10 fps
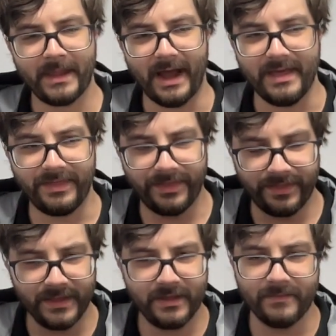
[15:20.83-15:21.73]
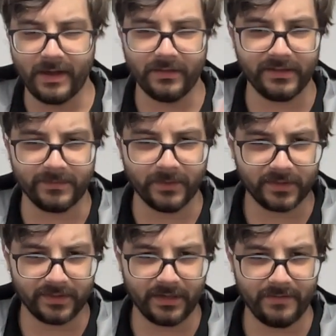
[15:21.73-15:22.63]
I think about these
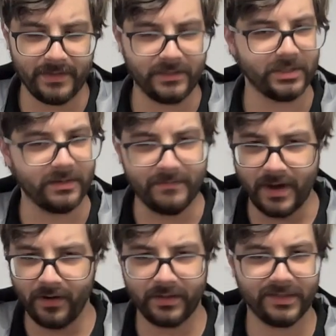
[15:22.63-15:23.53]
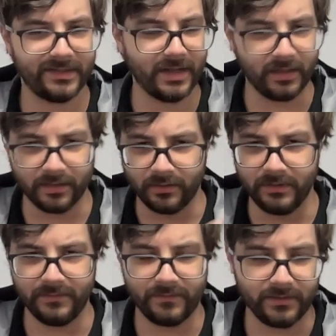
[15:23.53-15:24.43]
books that I mentioned, American Psycho,
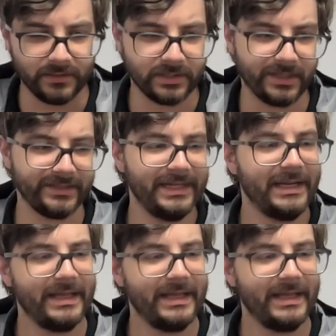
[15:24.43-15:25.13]
Infinite Jest.